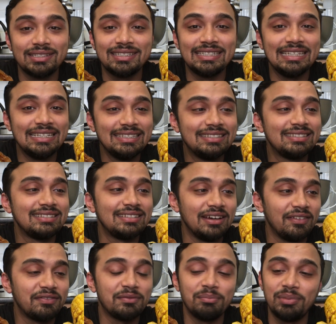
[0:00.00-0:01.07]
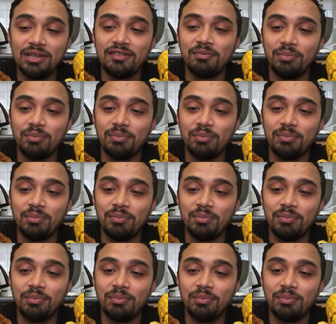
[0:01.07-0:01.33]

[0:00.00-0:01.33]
cheese stuffed beef